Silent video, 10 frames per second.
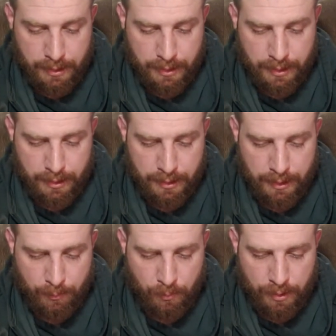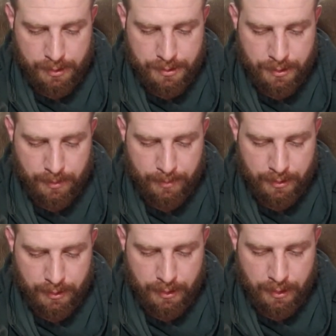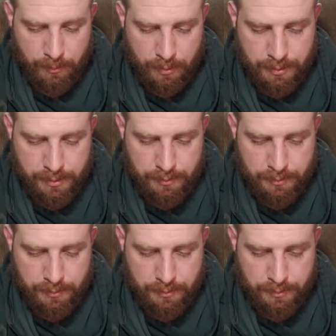I watched, I'm not going to lie, I watched,